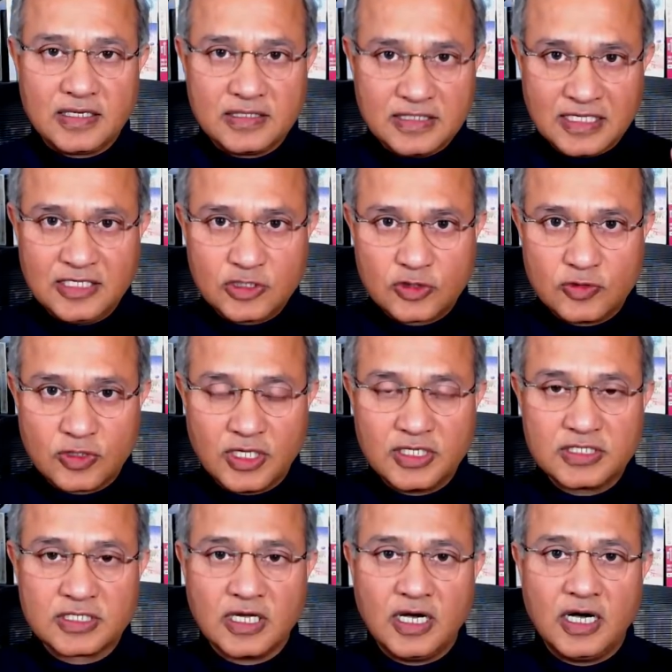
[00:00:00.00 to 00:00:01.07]
these two
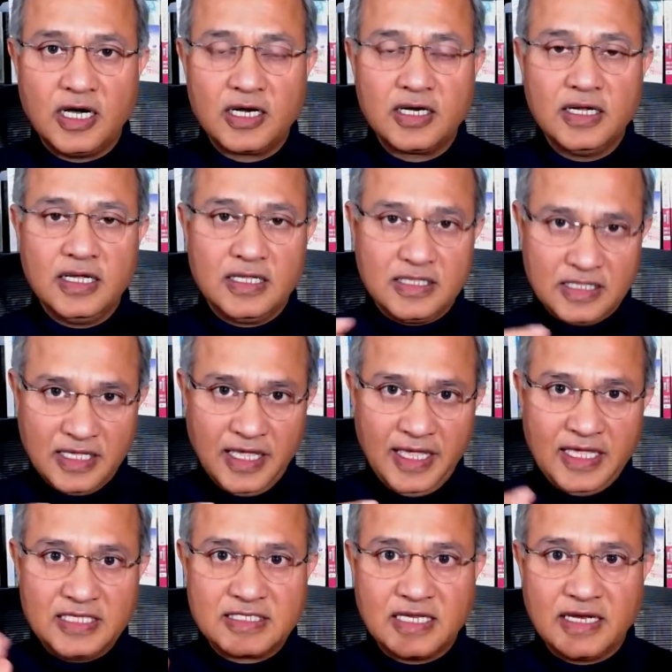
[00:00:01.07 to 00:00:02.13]
things are the
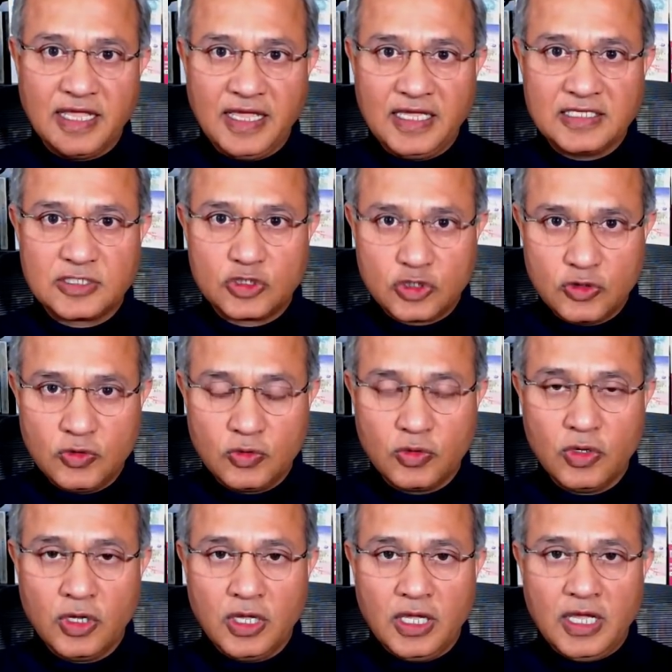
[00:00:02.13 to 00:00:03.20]
ACE and ACE2,
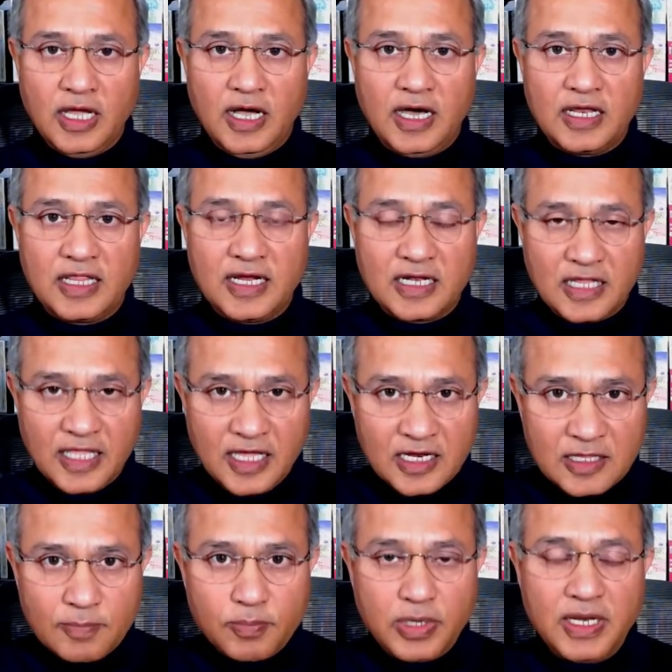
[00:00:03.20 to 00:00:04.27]
that they are
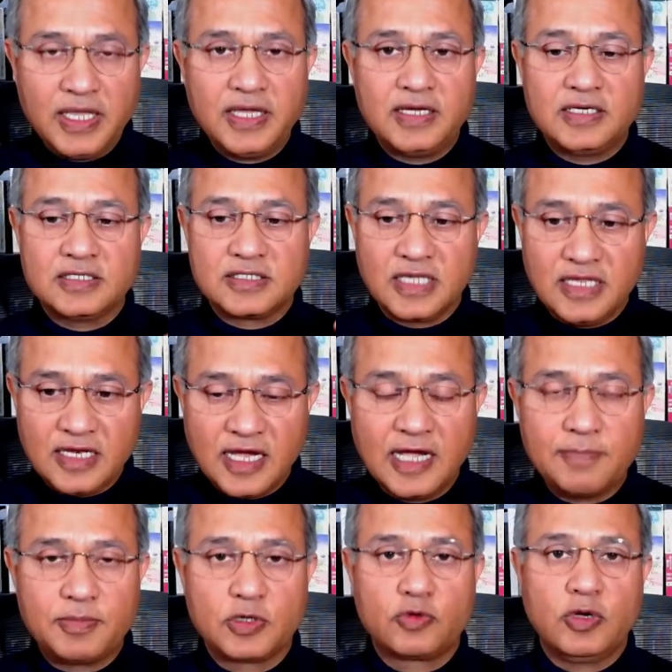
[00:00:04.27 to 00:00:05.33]
the players in
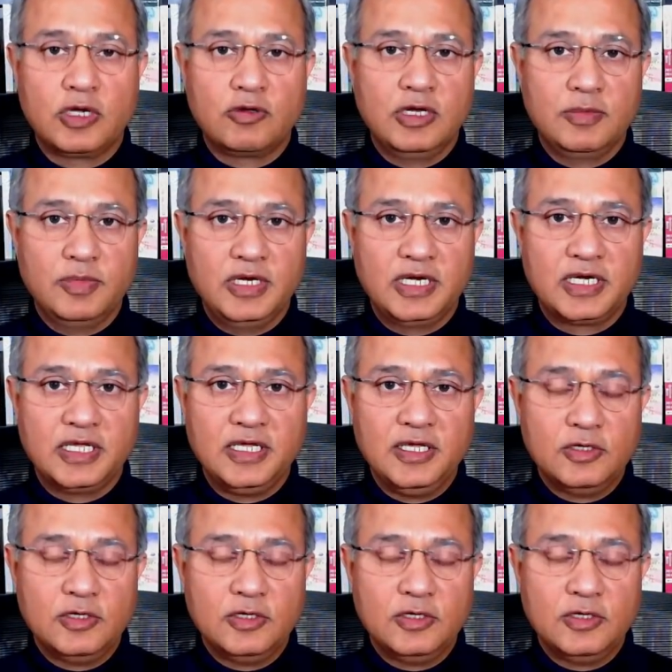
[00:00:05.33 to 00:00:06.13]
hypercoagulability.